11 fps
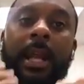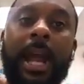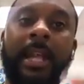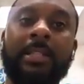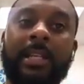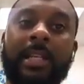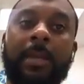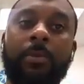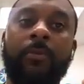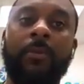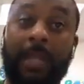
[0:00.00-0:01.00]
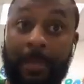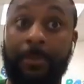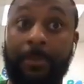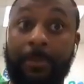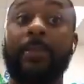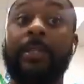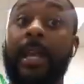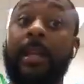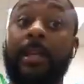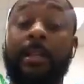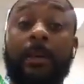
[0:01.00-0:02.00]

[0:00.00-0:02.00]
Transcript: How does it keep you sane?